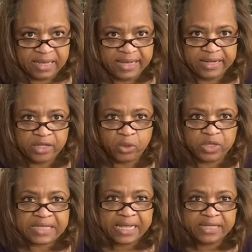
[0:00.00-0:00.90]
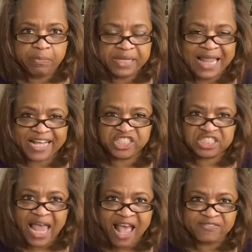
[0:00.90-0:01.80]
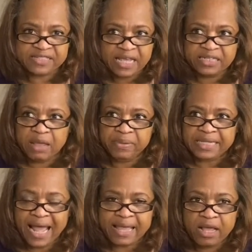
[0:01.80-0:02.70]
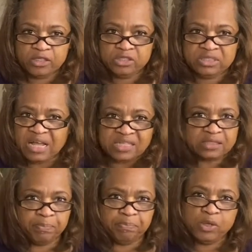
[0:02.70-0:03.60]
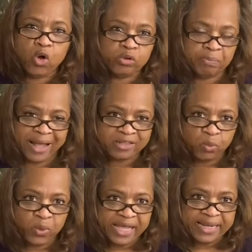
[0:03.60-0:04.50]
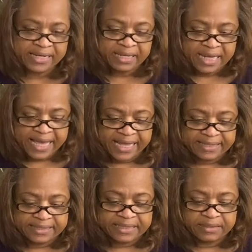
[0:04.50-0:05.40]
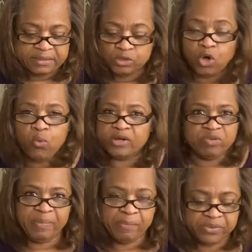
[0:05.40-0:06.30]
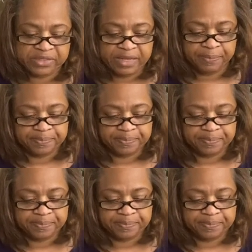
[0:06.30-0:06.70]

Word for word: In other words, they'll be like shafts, they'll be like dust blown by the wind, and no one remembers them.